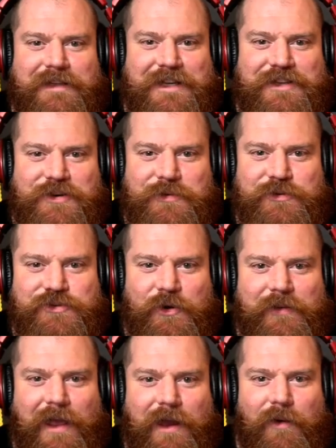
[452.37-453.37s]
Did you
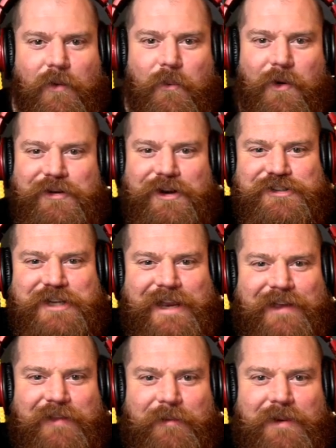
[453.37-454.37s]
enjoy that? Why not
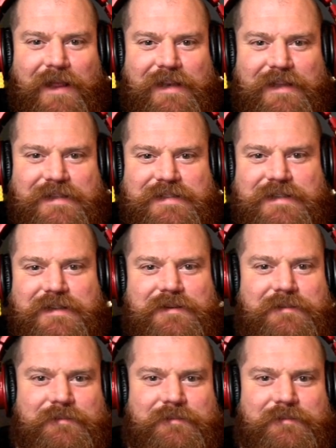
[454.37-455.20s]
check out their playlist?